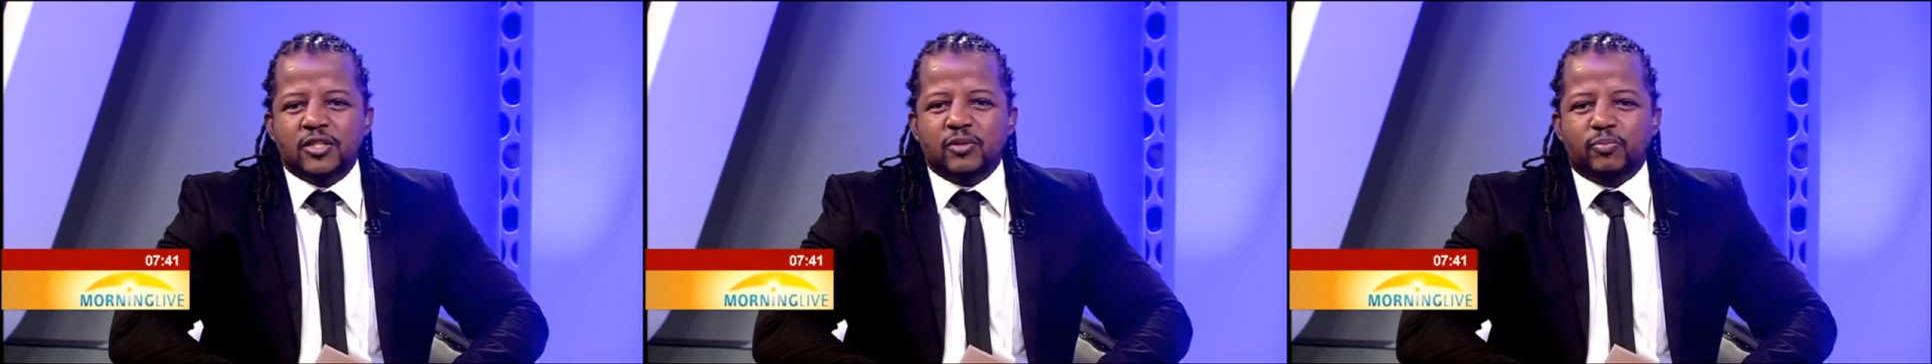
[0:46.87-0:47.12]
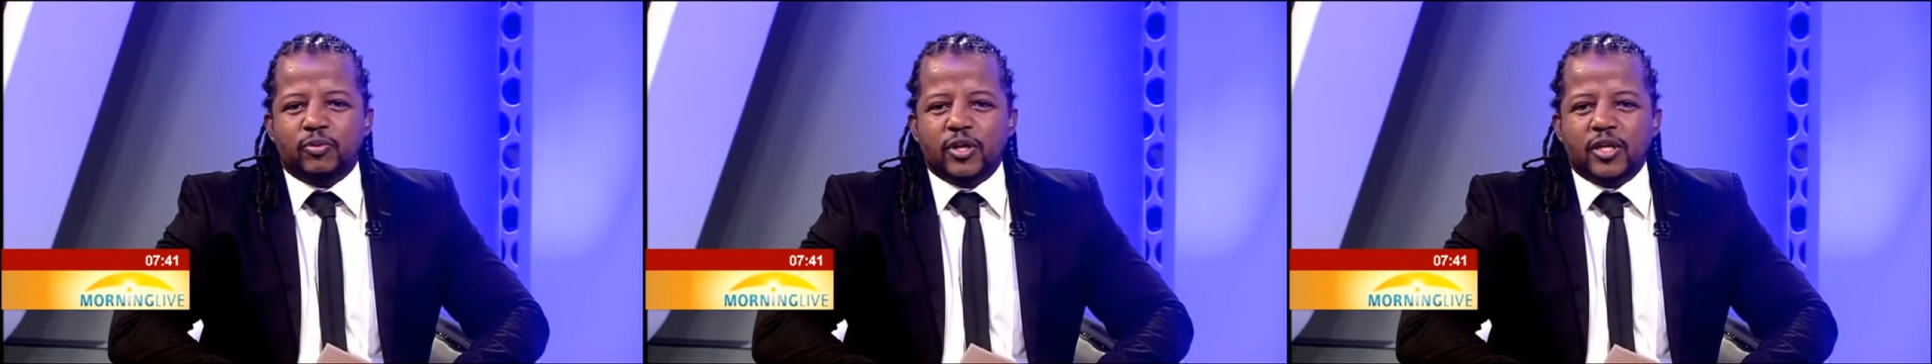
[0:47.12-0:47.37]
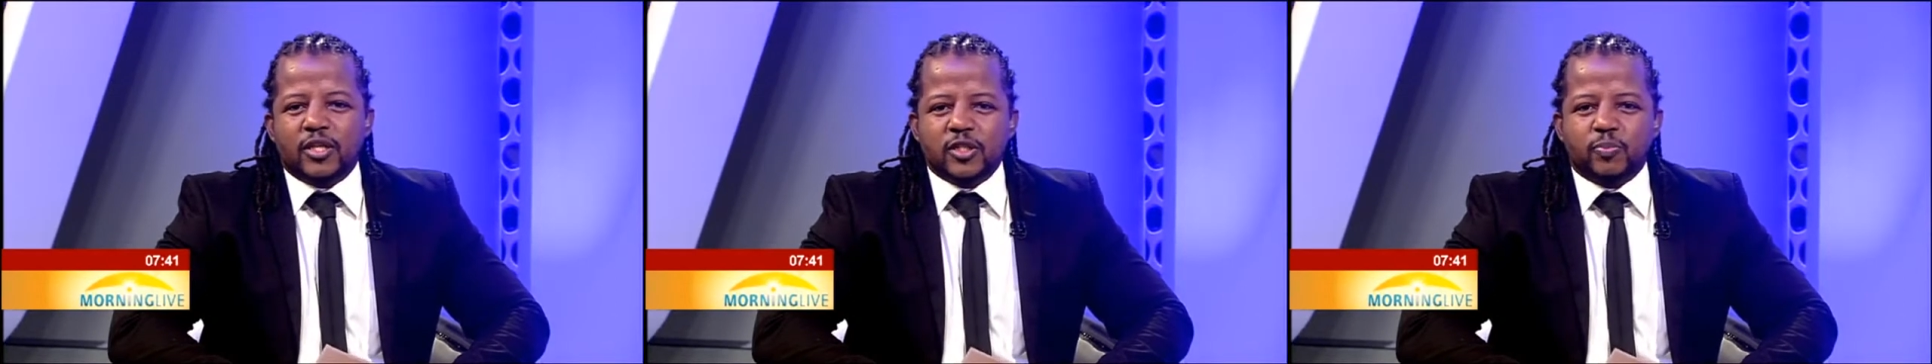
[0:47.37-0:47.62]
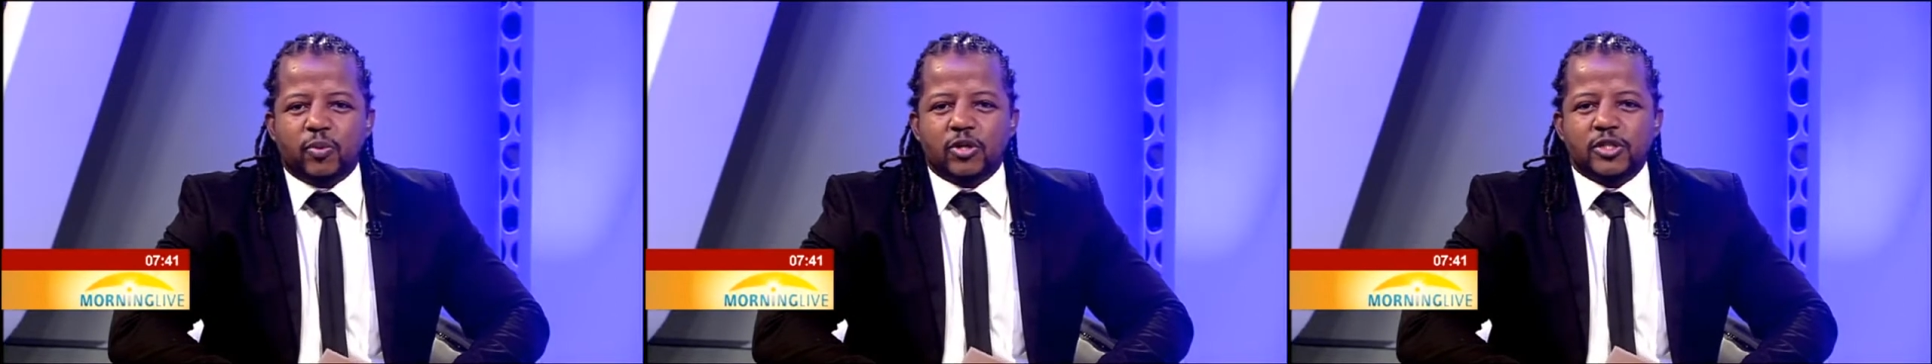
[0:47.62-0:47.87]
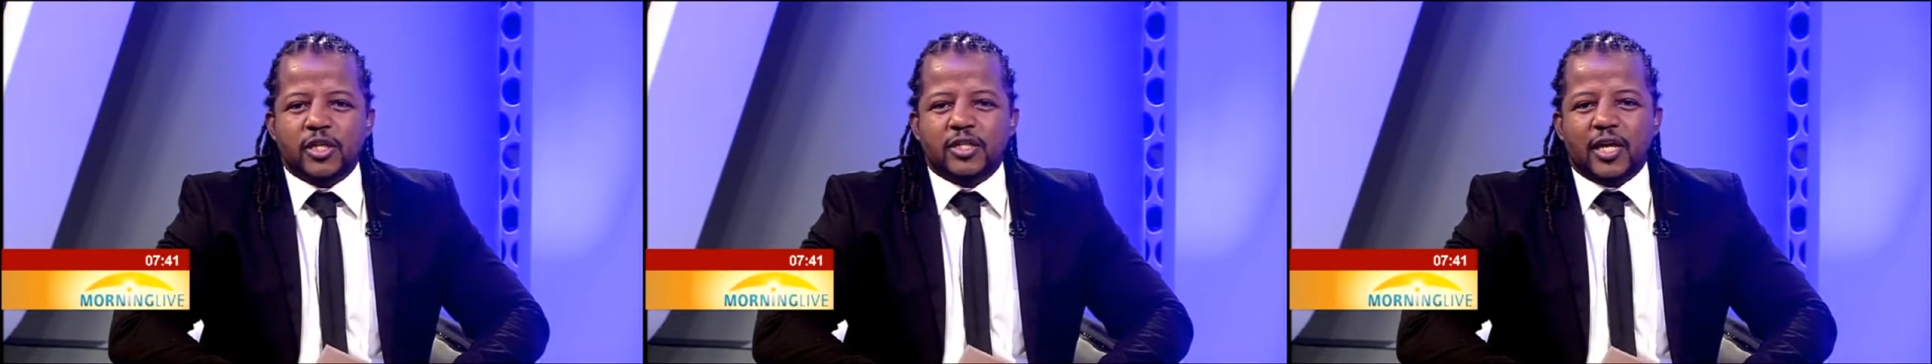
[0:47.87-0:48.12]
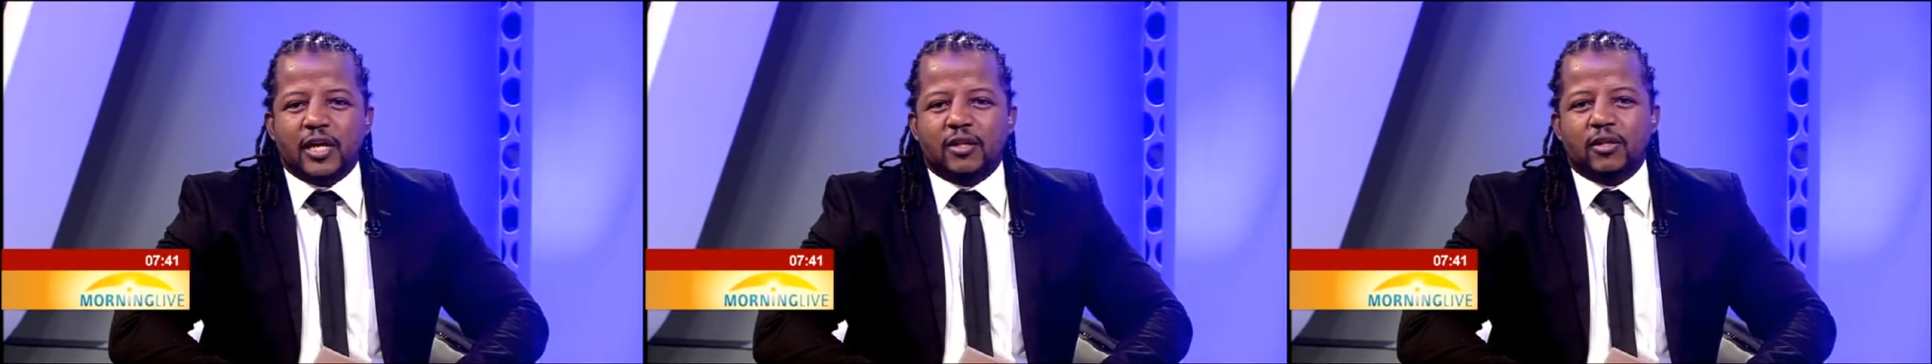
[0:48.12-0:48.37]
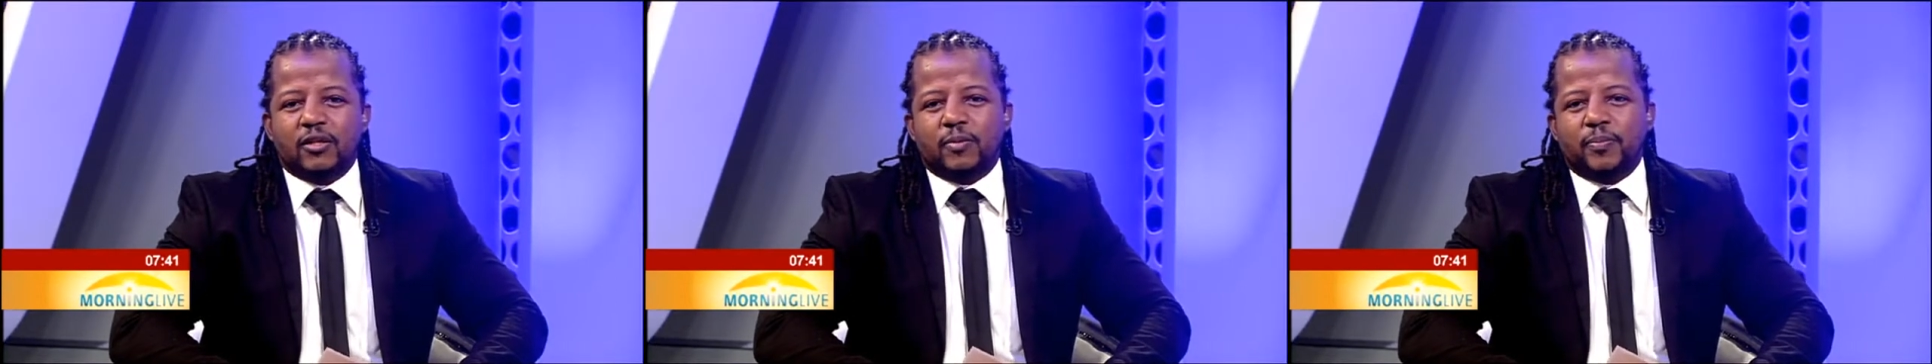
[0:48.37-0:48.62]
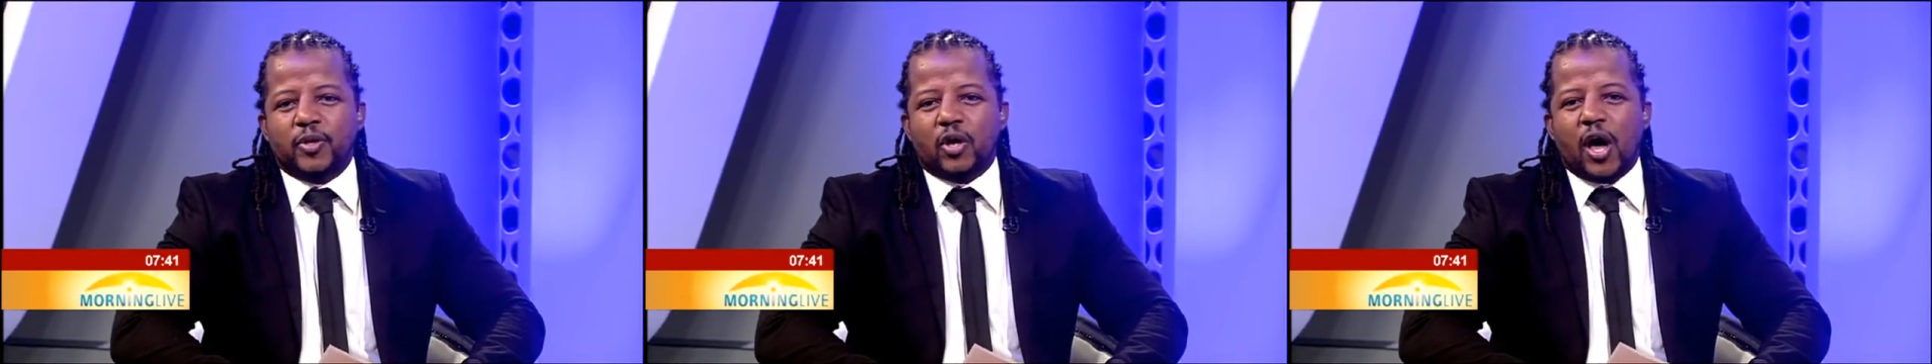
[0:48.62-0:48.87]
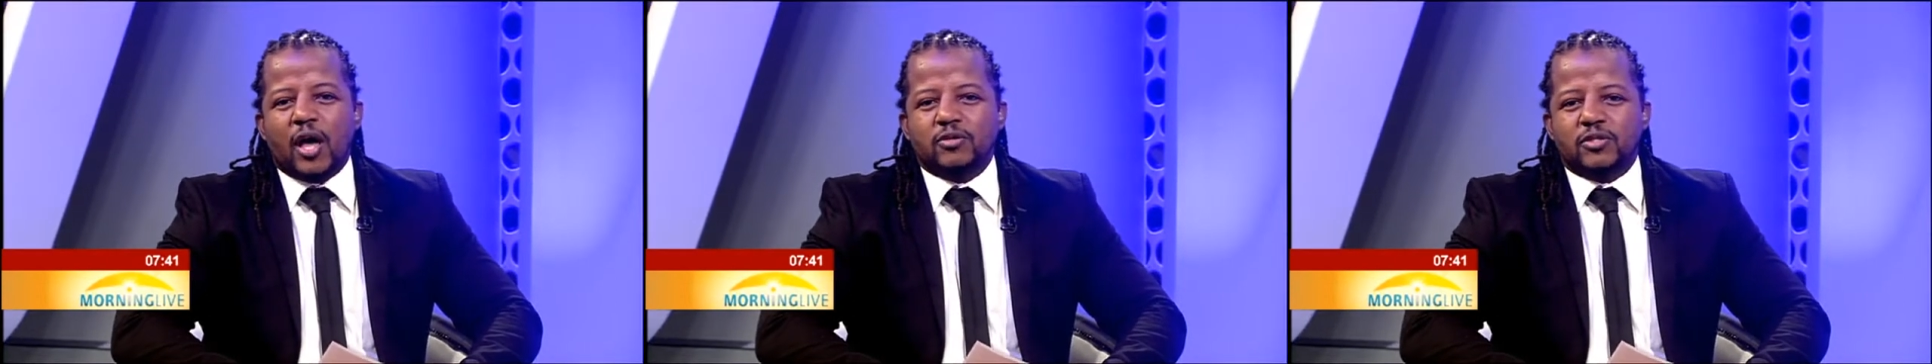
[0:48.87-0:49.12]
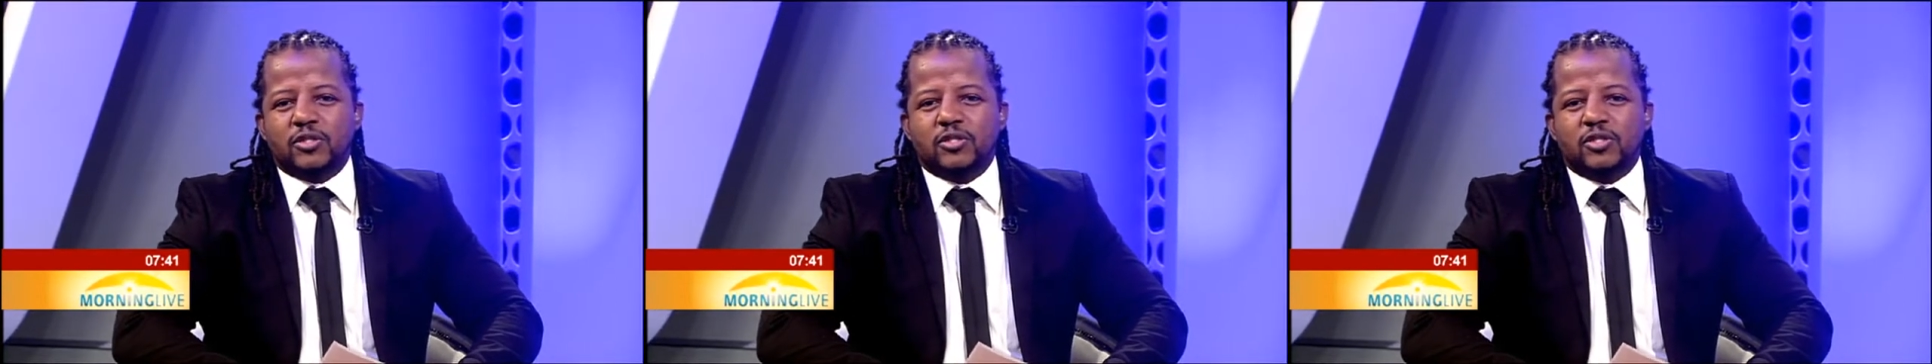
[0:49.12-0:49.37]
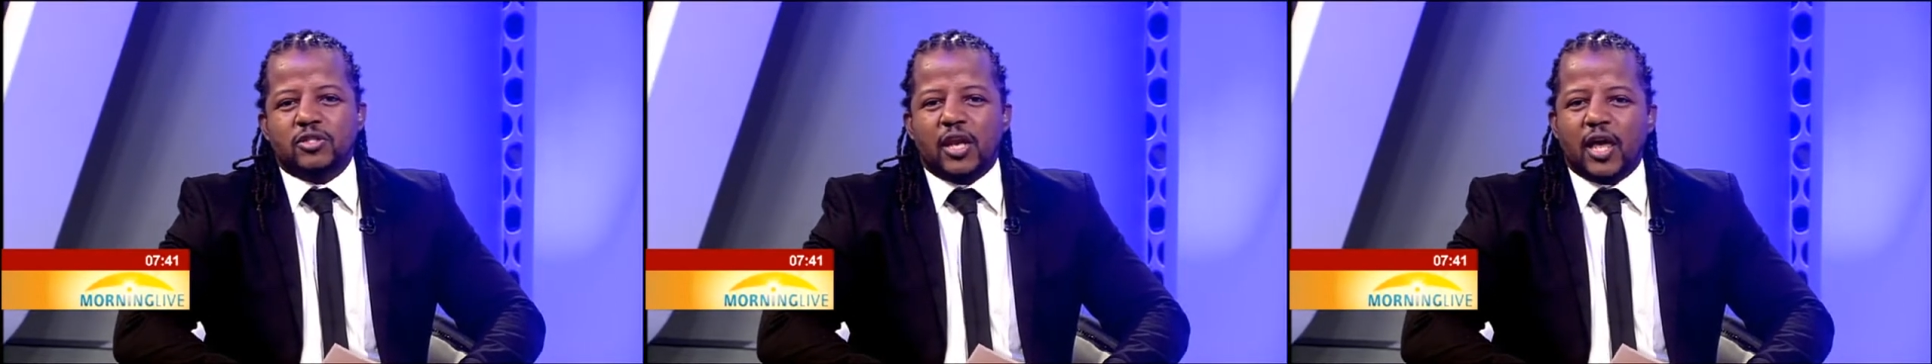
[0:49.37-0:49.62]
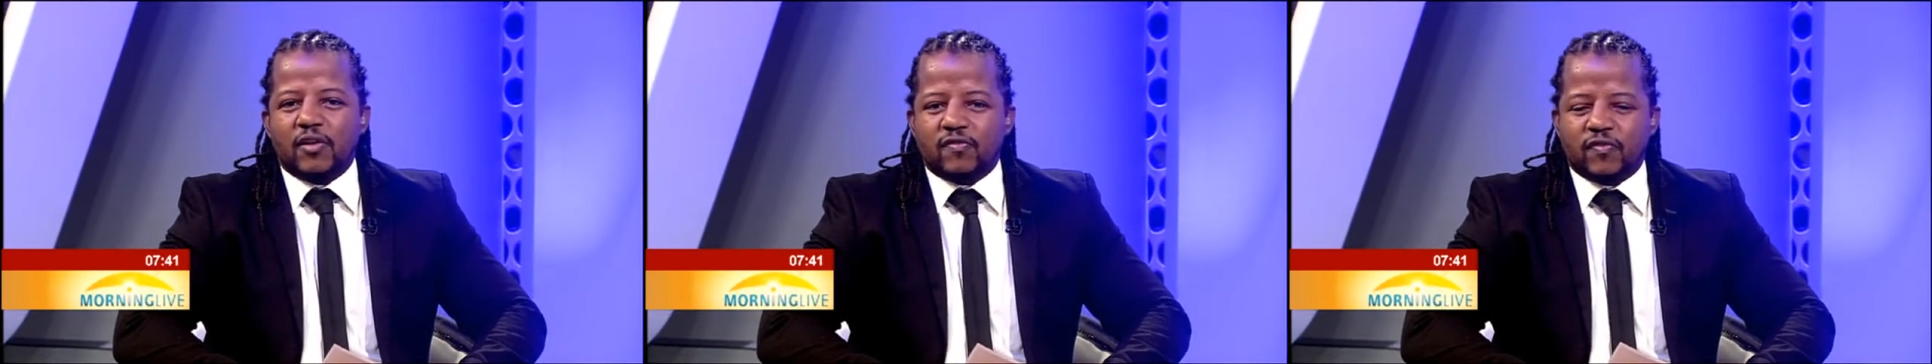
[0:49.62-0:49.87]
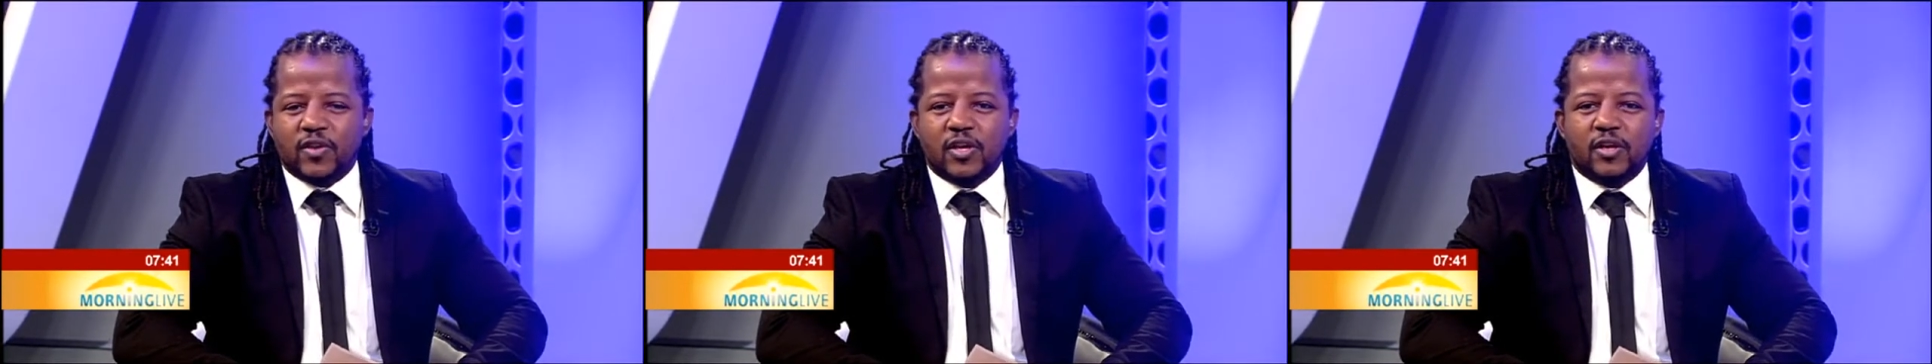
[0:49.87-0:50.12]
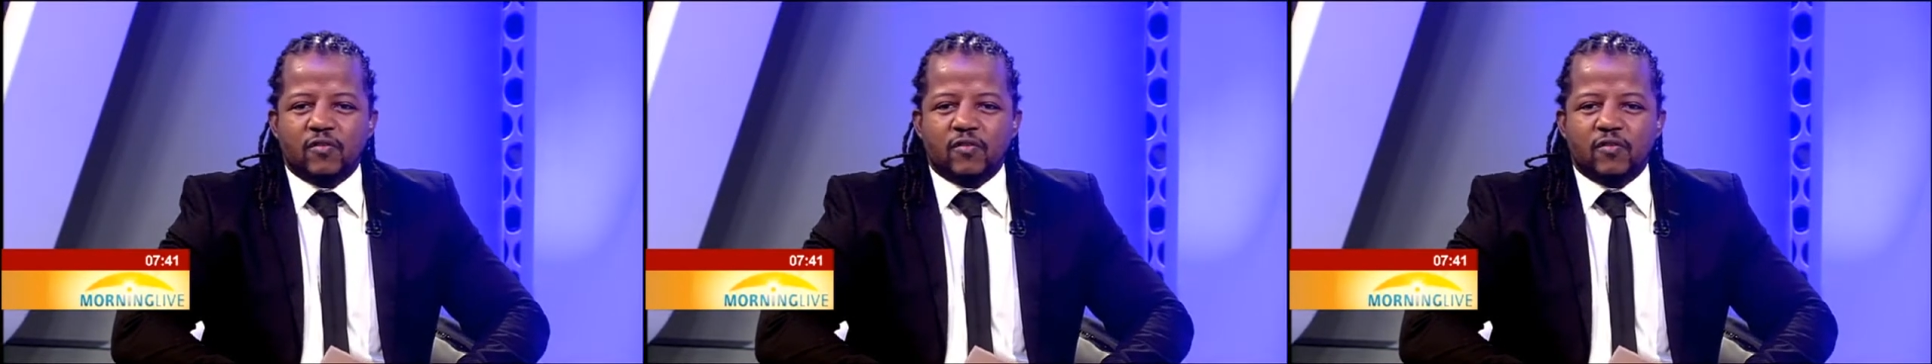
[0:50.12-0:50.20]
to bring this project titled Bikohausen to life.